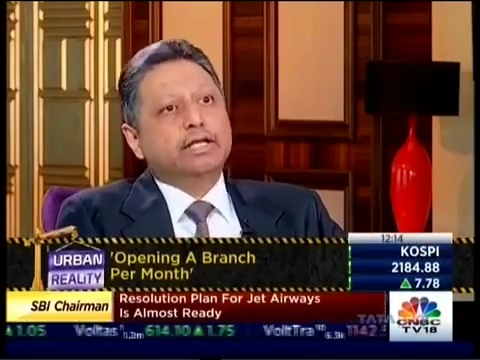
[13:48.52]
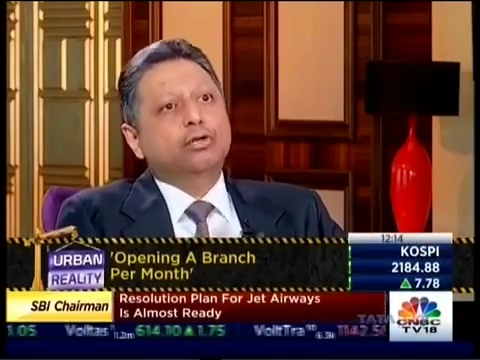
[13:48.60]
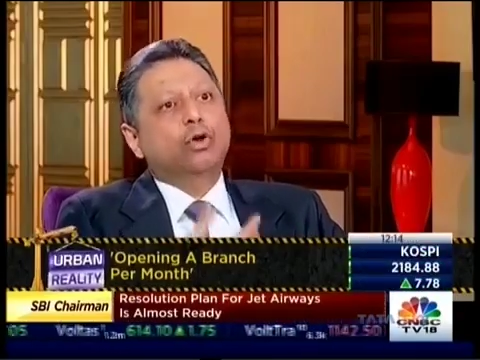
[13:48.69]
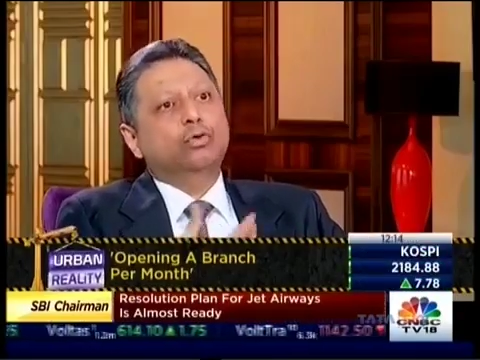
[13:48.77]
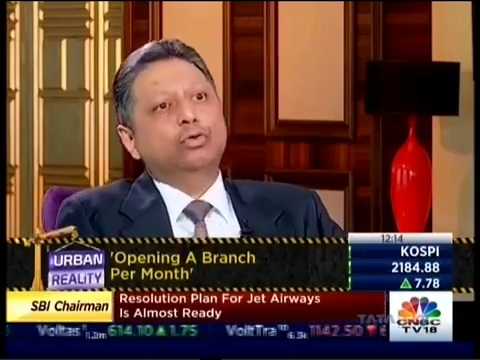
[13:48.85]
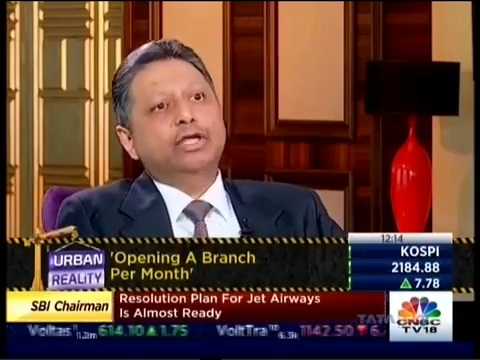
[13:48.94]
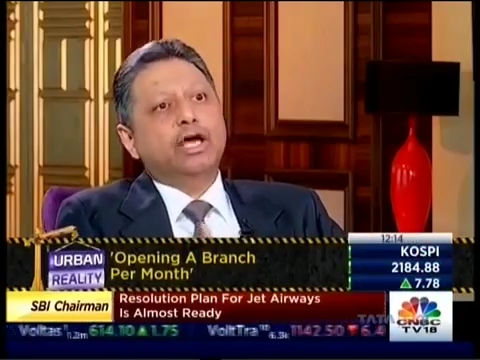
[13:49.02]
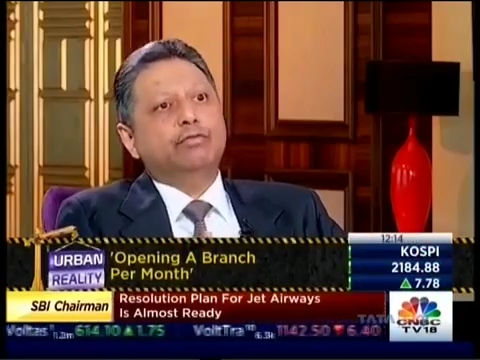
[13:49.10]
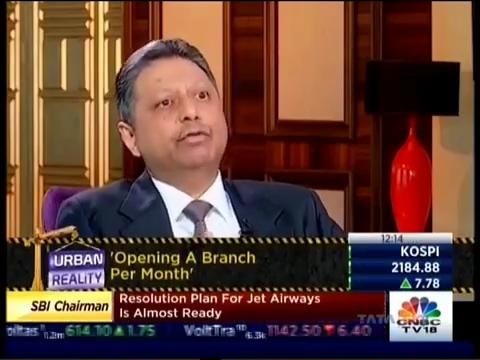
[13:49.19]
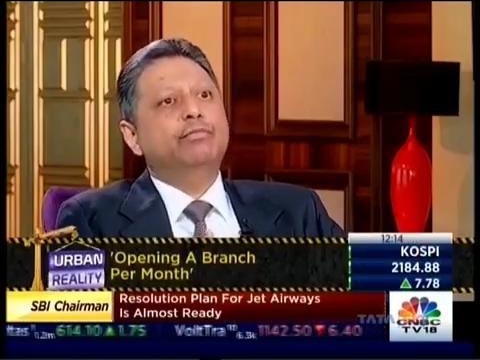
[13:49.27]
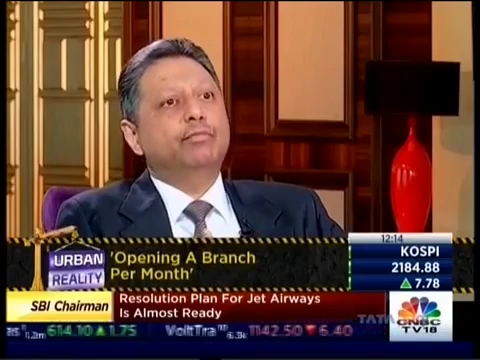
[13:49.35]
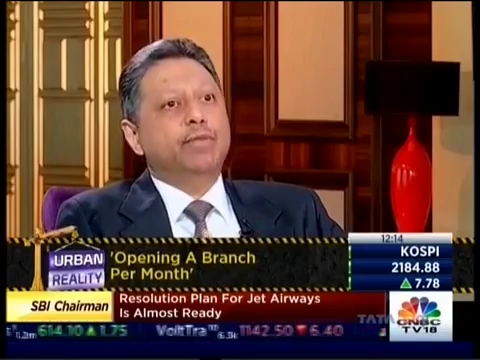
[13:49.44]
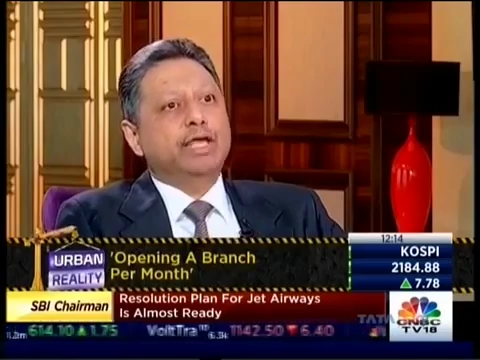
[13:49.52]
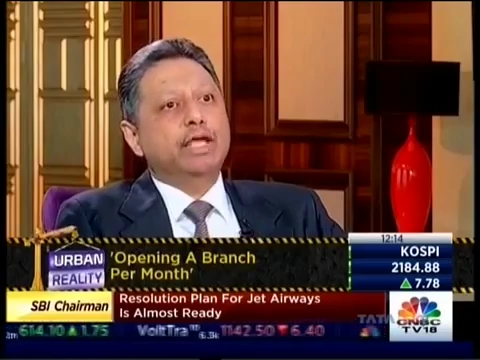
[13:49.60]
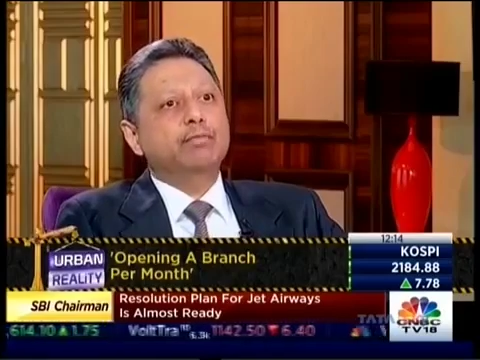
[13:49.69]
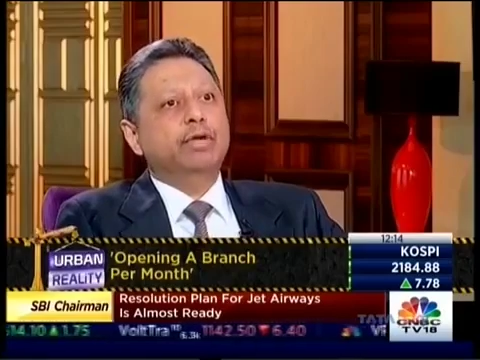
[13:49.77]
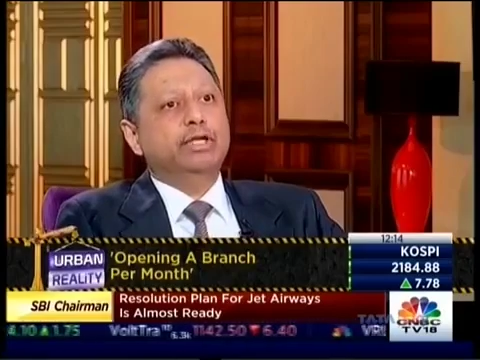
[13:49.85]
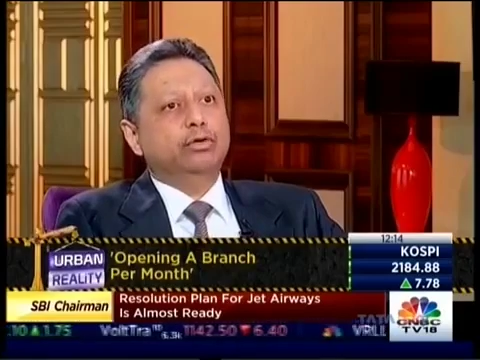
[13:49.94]
that not only are we
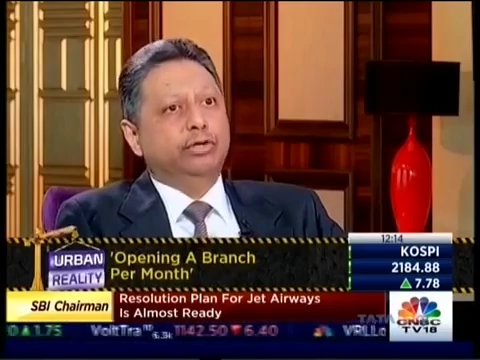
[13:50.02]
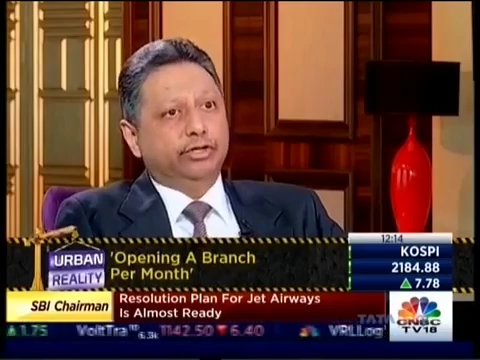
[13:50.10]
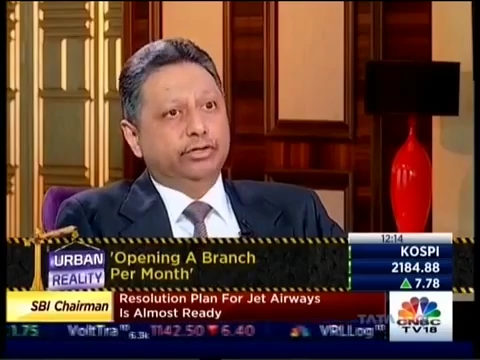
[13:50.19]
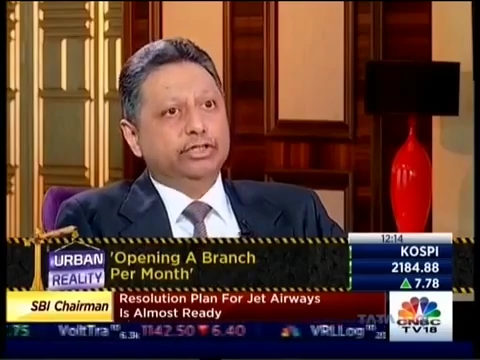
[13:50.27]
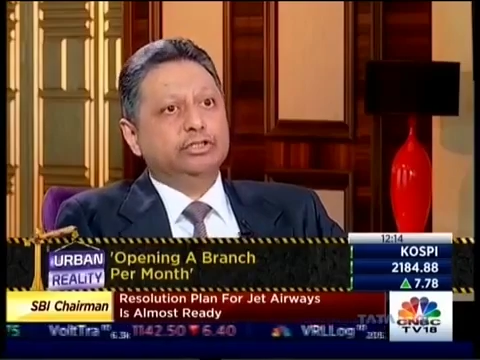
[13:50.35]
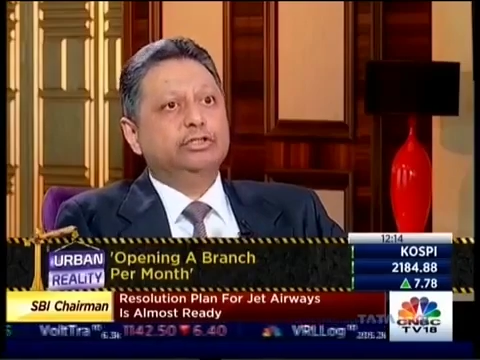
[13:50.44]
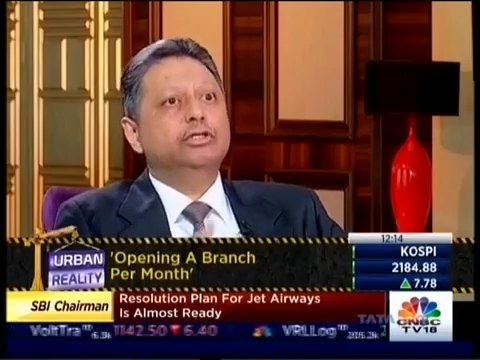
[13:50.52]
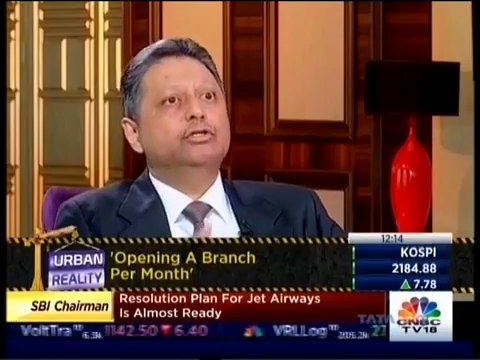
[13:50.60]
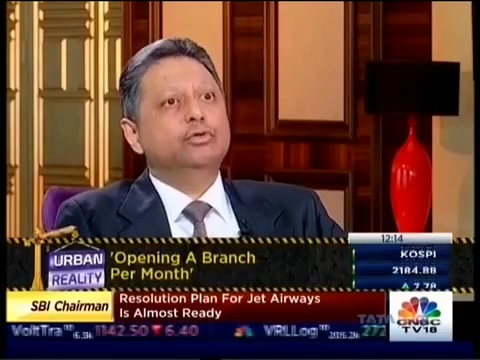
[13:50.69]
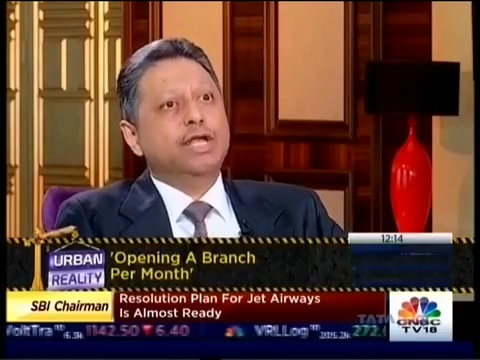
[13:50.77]
making money on interest,